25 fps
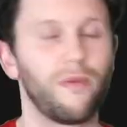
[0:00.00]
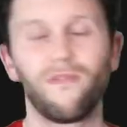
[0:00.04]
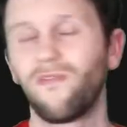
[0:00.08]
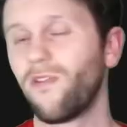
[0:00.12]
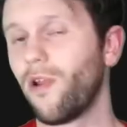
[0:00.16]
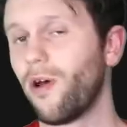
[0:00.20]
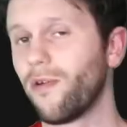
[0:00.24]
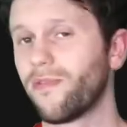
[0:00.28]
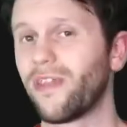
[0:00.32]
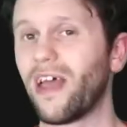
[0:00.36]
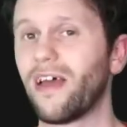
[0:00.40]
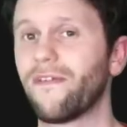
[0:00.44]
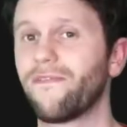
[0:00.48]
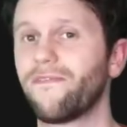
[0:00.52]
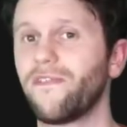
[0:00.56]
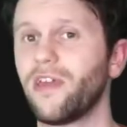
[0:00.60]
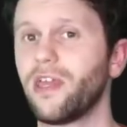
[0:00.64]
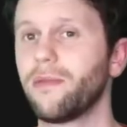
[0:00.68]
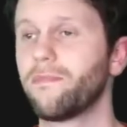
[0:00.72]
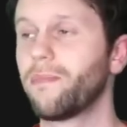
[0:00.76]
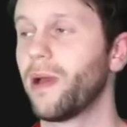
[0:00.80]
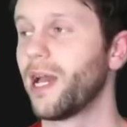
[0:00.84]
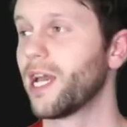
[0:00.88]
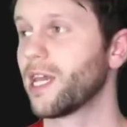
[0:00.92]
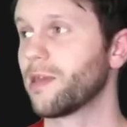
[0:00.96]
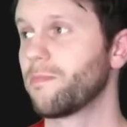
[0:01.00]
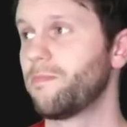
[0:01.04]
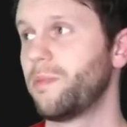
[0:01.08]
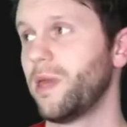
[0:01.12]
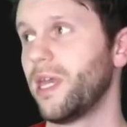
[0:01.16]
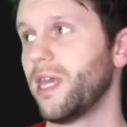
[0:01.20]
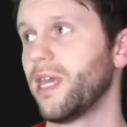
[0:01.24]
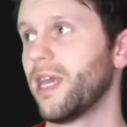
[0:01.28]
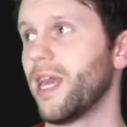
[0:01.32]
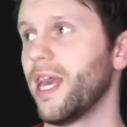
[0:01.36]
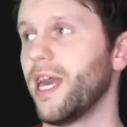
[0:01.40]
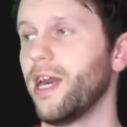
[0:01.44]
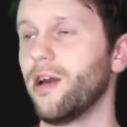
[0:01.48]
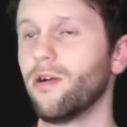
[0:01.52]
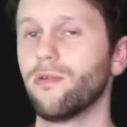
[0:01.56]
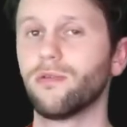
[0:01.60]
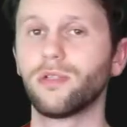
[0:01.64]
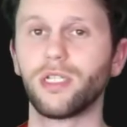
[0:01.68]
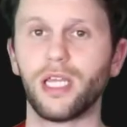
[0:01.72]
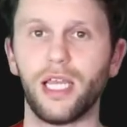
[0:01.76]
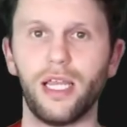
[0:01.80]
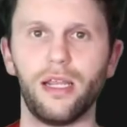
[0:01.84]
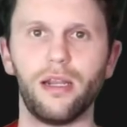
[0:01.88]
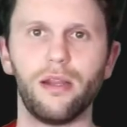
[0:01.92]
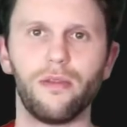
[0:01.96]
a lot of that feedback being
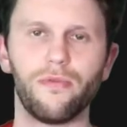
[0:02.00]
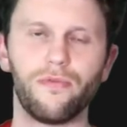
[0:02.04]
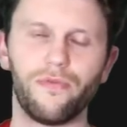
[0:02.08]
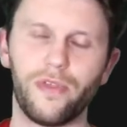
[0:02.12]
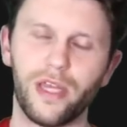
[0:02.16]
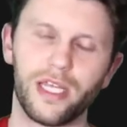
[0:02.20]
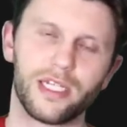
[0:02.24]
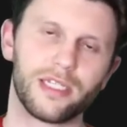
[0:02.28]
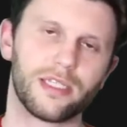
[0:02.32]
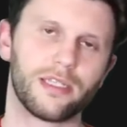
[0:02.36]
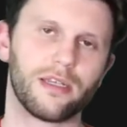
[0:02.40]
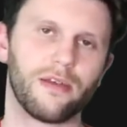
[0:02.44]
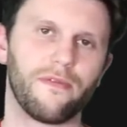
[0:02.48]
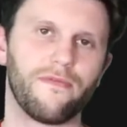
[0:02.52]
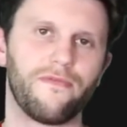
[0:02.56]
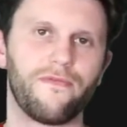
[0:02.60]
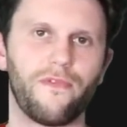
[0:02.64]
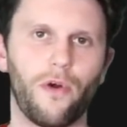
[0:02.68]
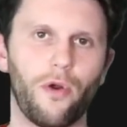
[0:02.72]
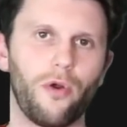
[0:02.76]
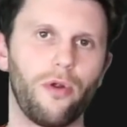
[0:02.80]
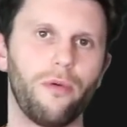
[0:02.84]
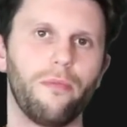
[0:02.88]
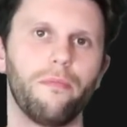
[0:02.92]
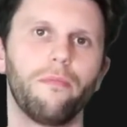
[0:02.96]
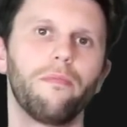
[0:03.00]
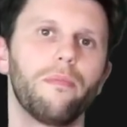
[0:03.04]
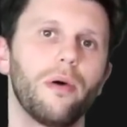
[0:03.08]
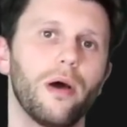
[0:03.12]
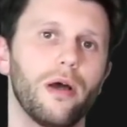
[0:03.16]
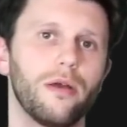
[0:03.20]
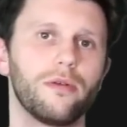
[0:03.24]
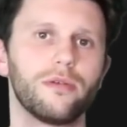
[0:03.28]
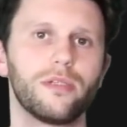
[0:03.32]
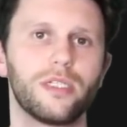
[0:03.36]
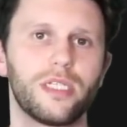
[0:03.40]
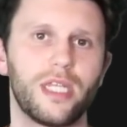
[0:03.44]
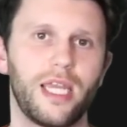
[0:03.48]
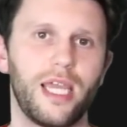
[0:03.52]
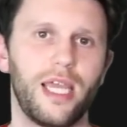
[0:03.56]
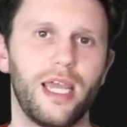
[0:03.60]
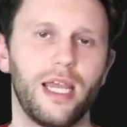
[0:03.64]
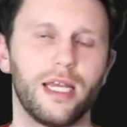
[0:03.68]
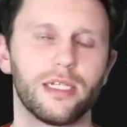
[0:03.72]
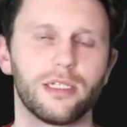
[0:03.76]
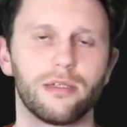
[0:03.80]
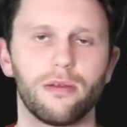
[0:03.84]
held in this forum post here.